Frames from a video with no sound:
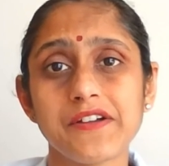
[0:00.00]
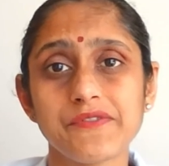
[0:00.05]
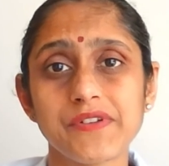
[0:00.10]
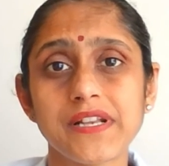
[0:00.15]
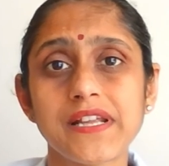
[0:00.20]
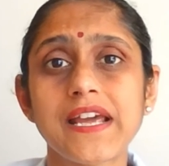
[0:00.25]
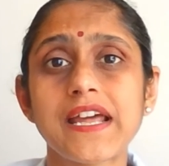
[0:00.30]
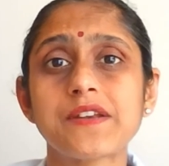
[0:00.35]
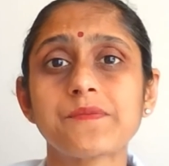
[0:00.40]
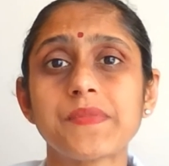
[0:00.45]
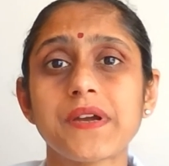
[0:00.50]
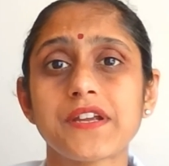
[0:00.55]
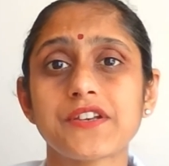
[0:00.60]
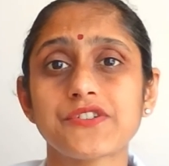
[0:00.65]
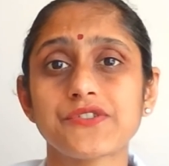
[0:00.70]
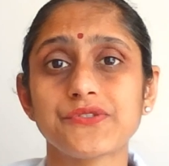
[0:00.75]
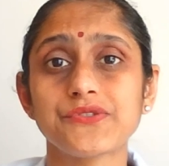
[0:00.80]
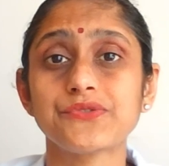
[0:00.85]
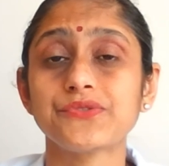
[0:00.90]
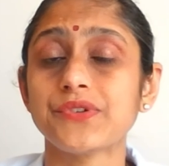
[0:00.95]
I will get
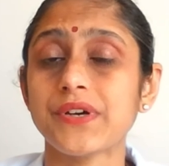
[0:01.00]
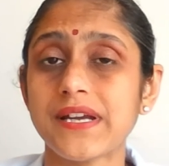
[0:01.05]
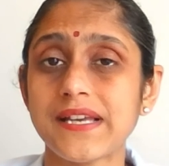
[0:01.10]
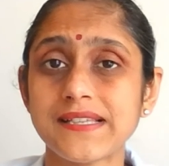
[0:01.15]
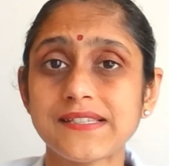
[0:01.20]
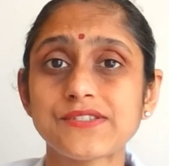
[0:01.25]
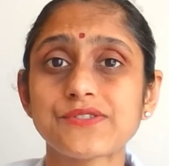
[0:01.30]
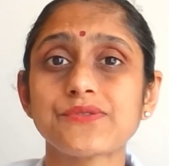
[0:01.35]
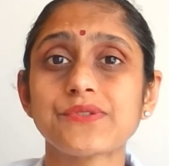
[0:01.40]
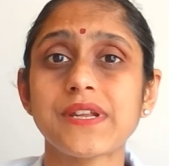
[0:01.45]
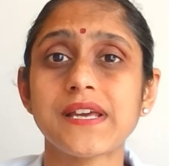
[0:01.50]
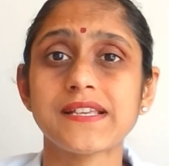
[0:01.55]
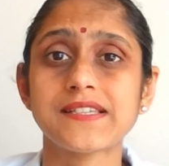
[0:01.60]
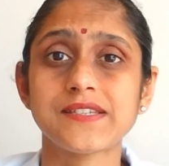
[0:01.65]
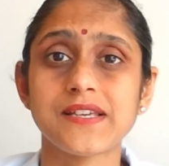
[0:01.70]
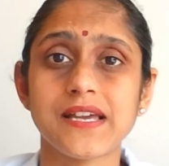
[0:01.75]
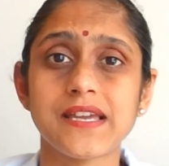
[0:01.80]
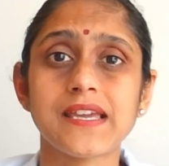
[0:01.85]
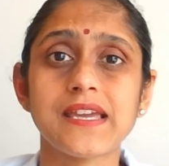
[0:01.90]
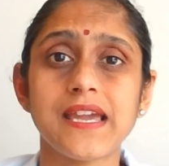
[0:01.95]
back to you as soon
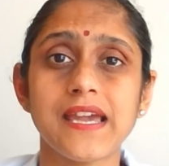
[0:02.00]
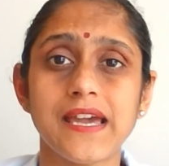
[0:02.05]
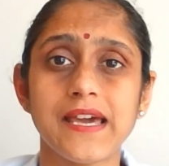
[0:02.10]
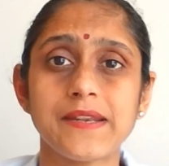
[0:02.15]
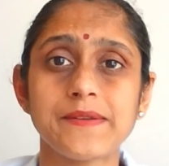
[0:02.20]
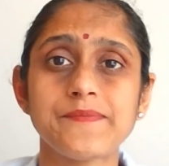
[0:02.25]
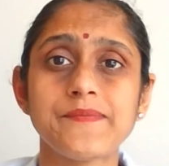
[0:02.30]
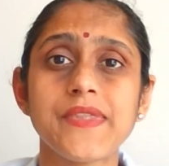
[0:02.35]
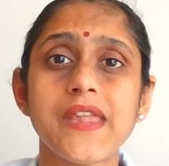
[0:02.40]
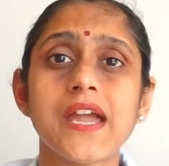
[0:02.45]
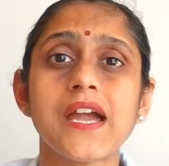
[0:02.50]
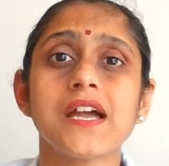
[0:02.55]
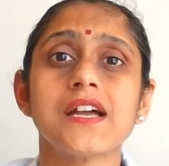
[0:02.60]
as I can.